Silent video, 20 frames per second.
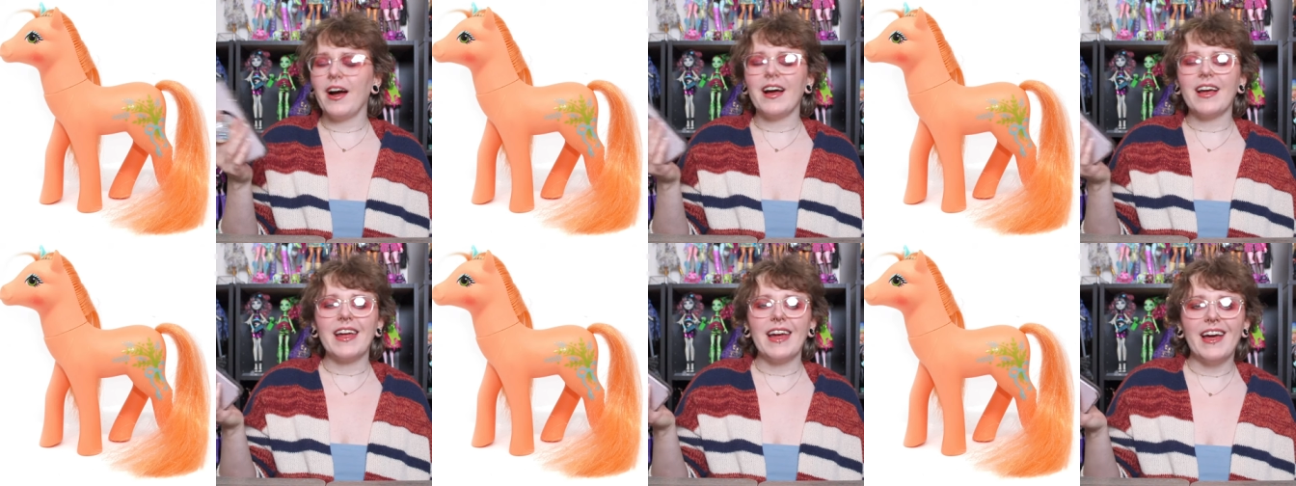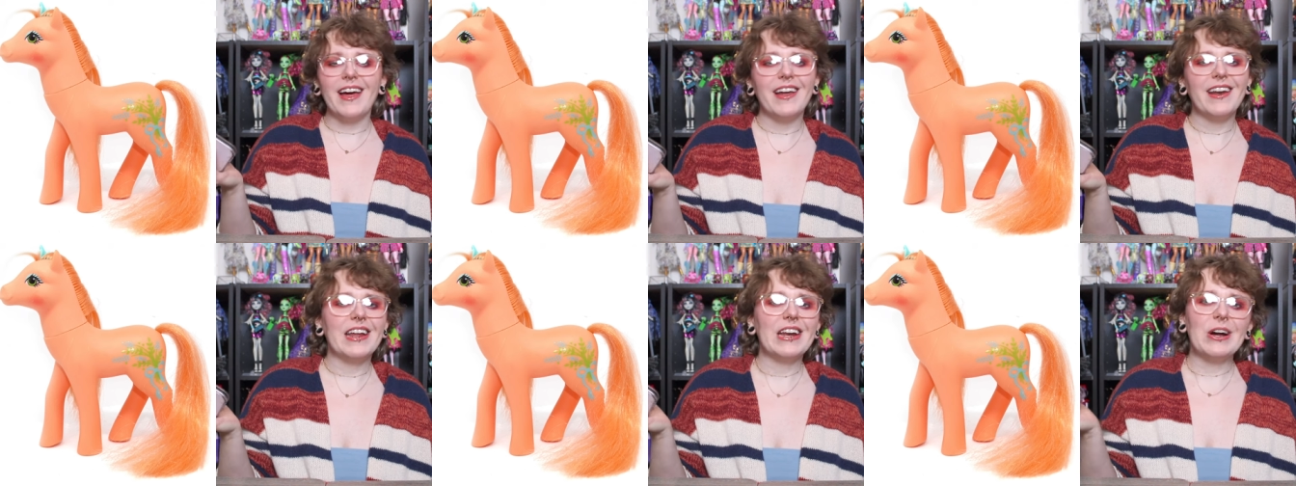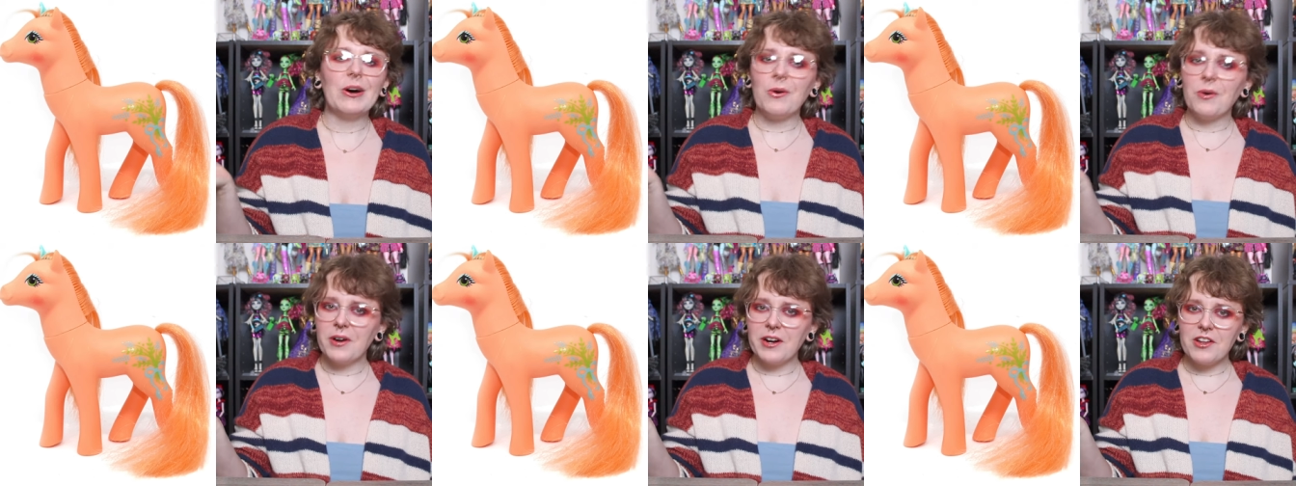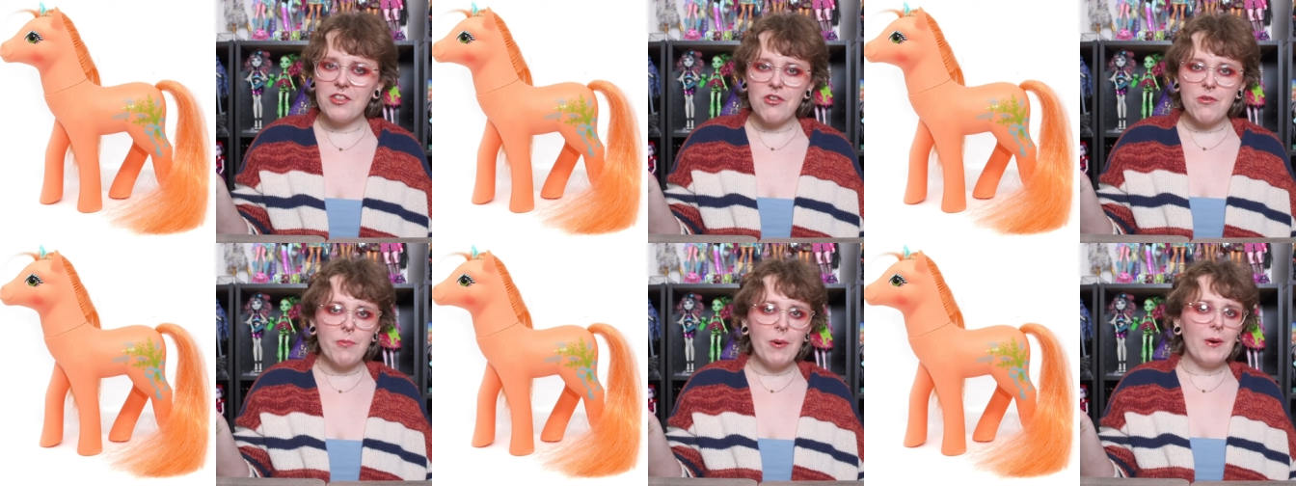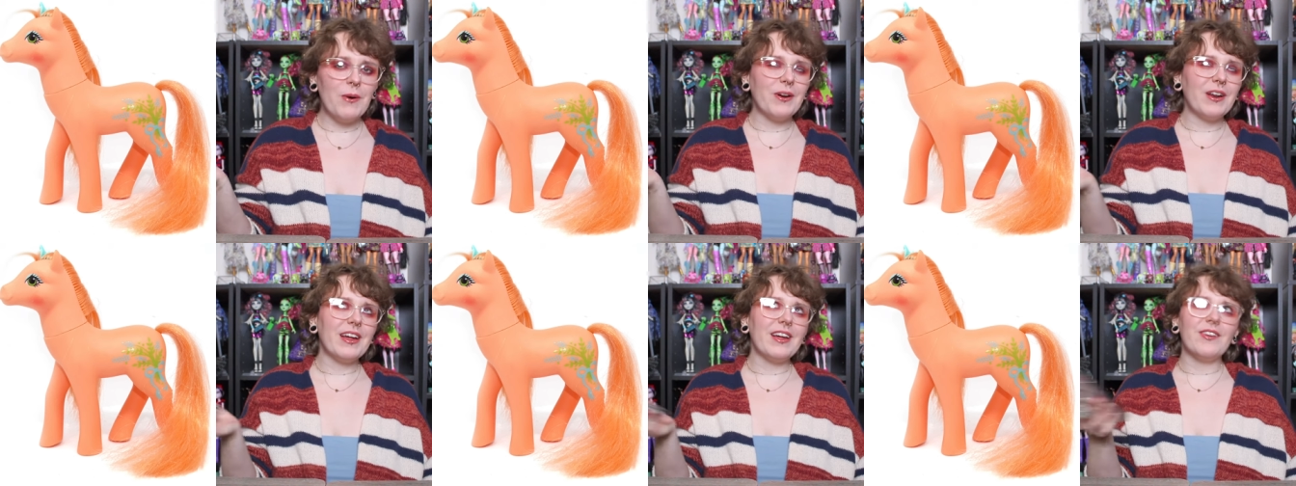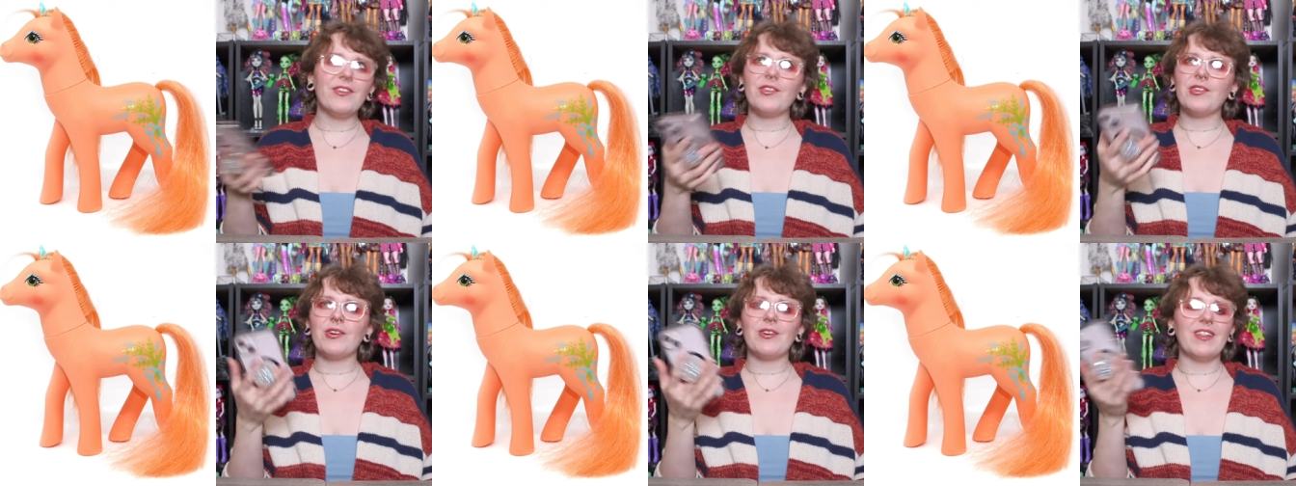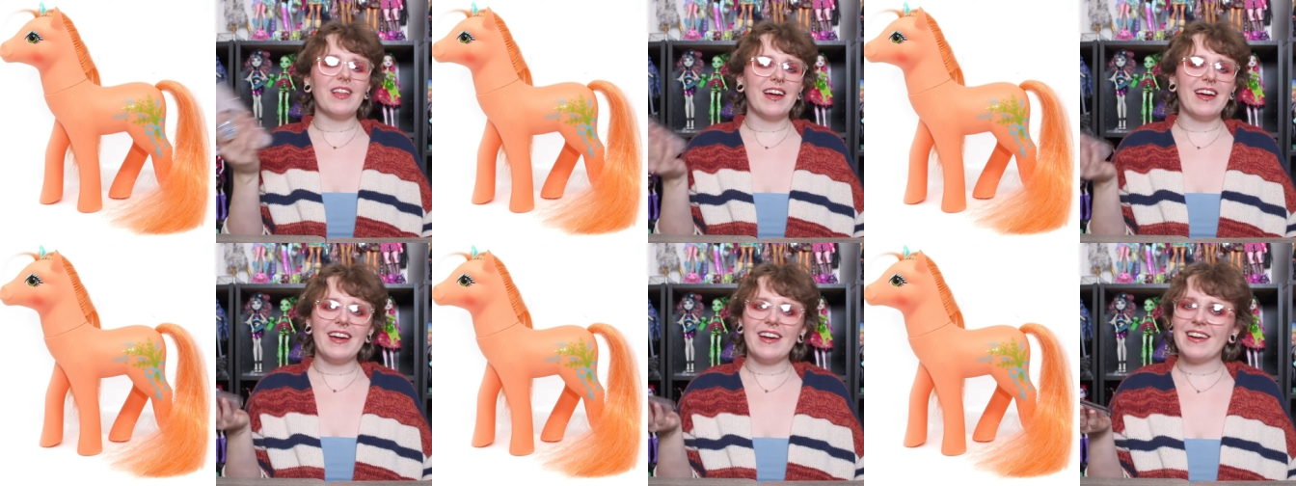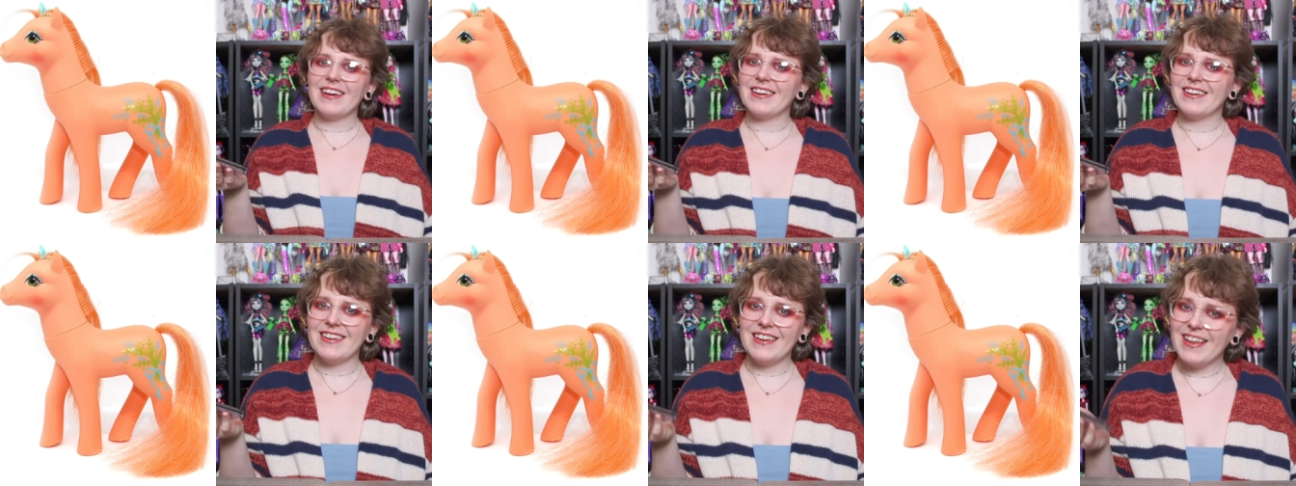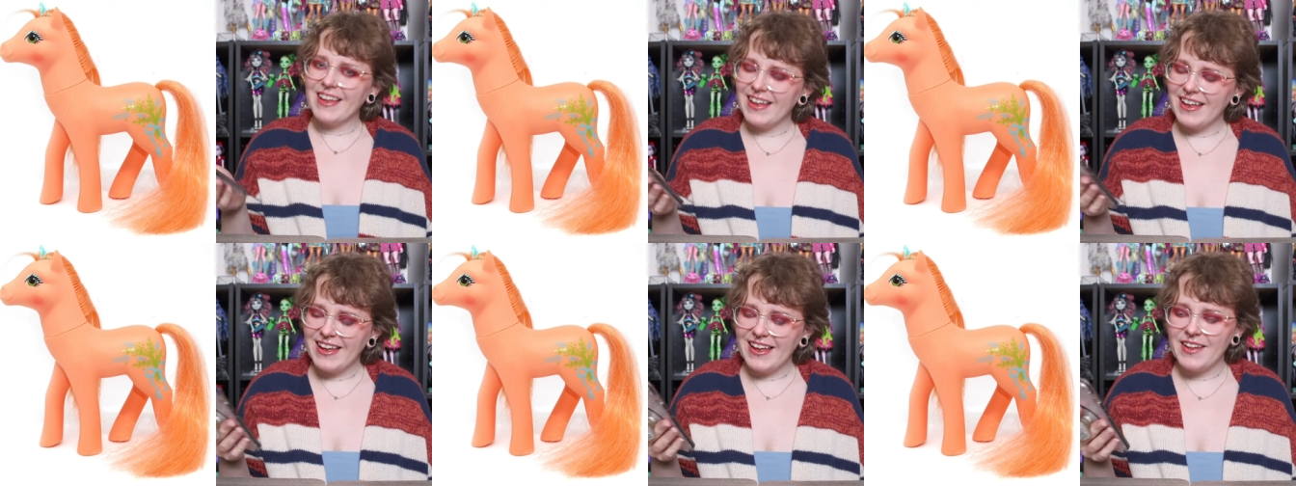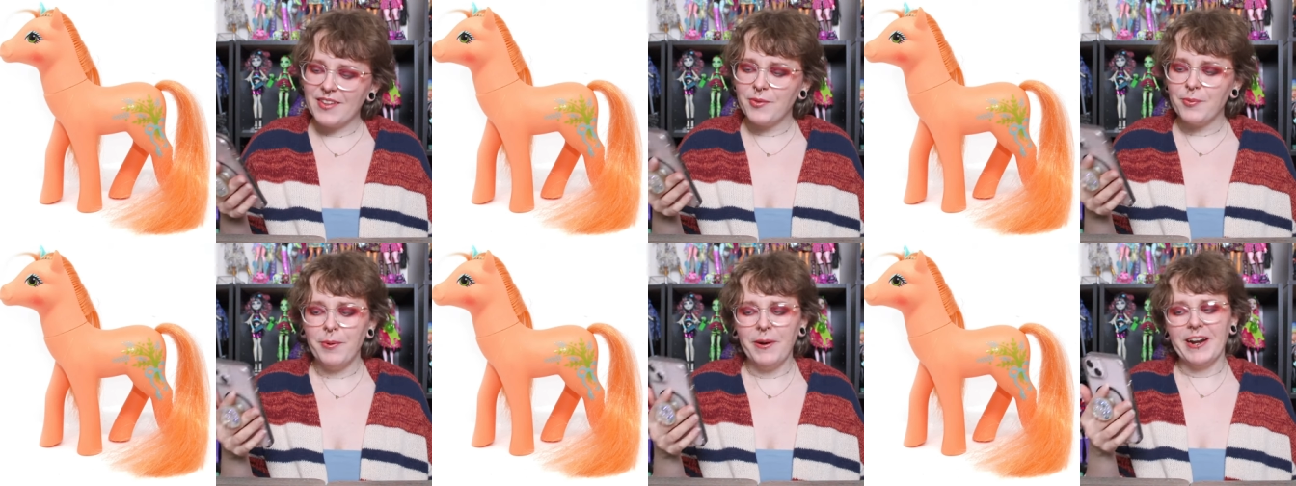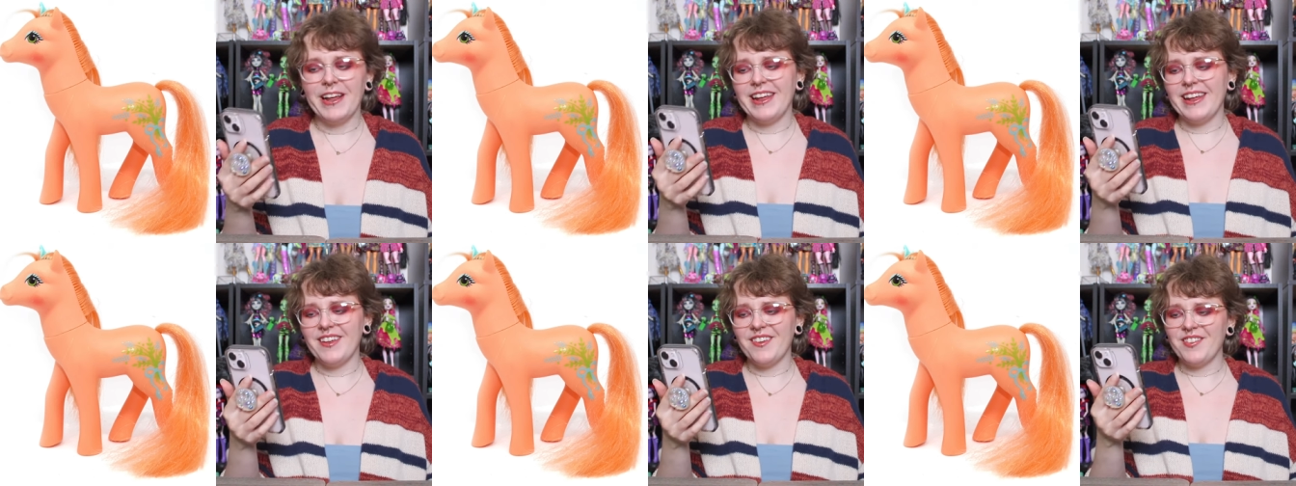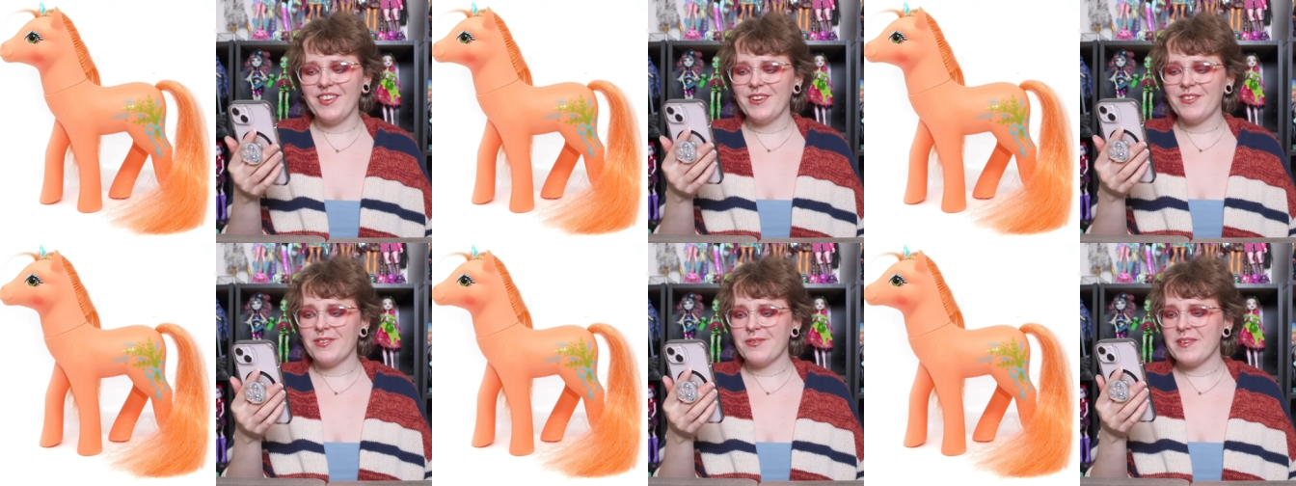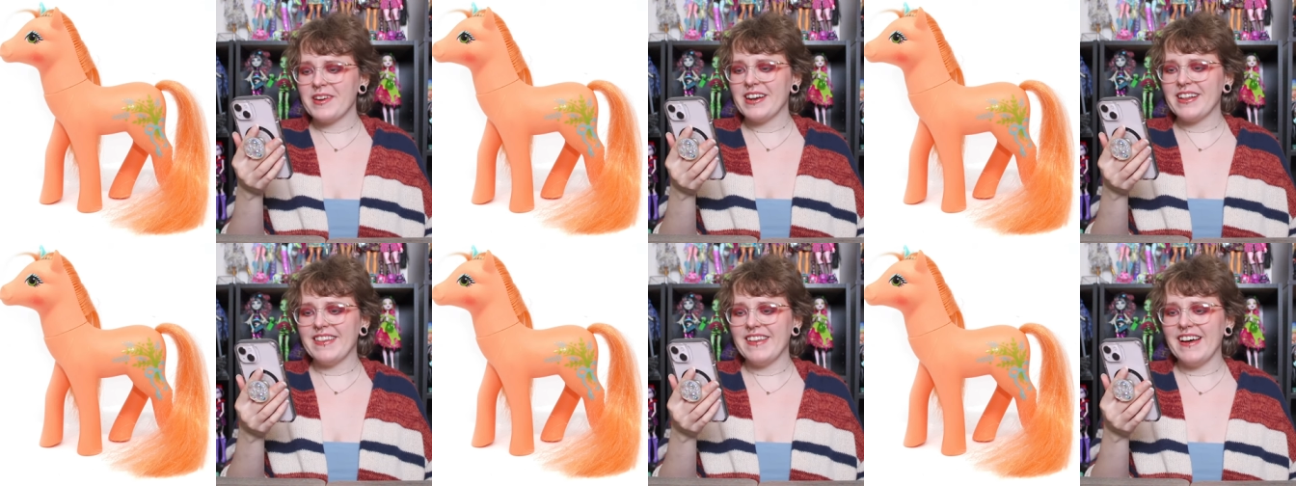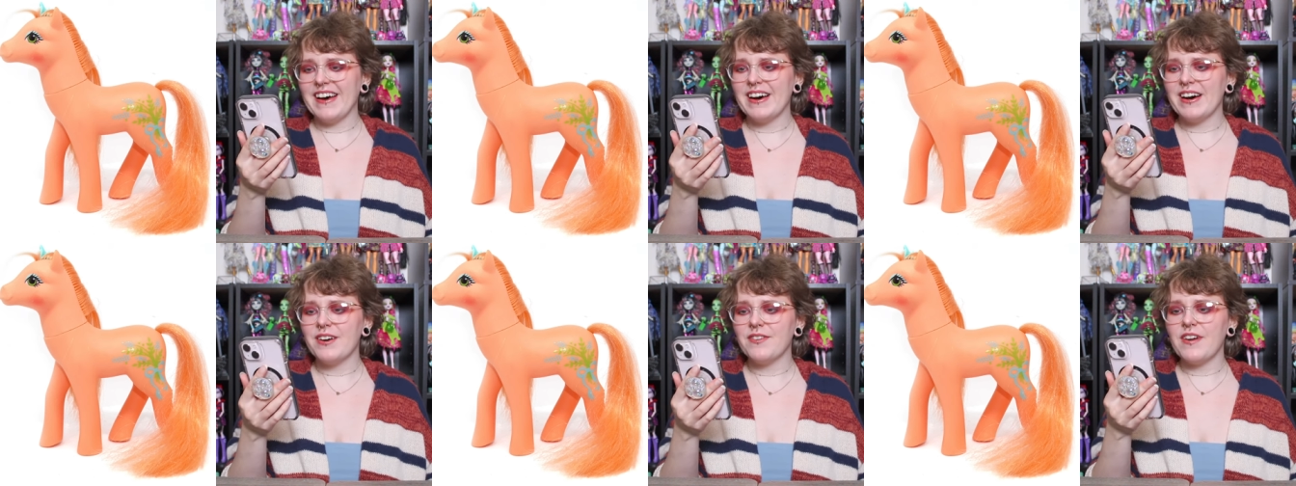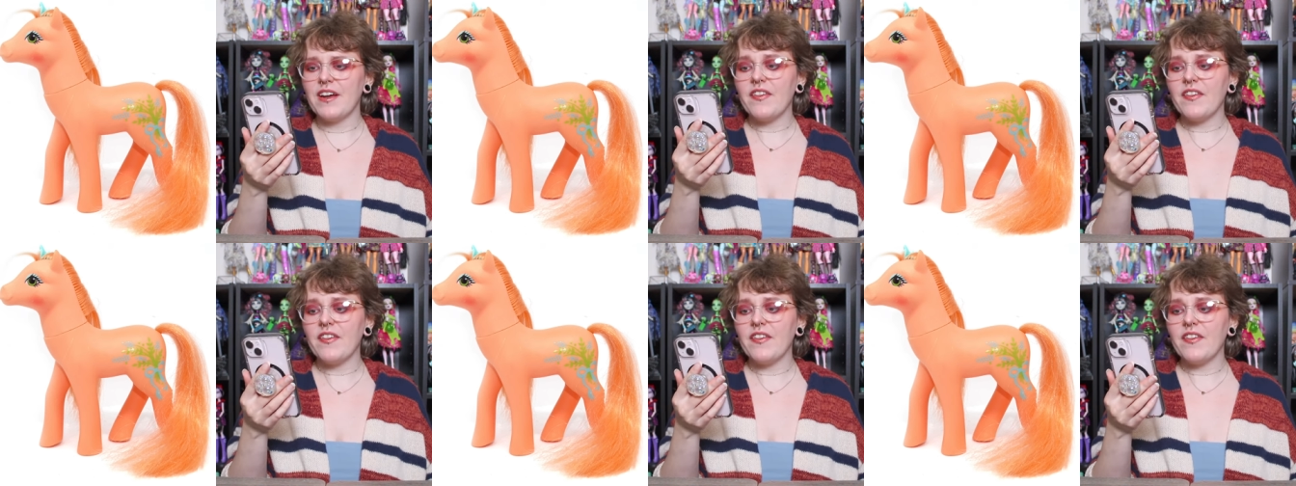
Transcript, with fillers: again, an orange pony, so like it's pretty easy for me to love.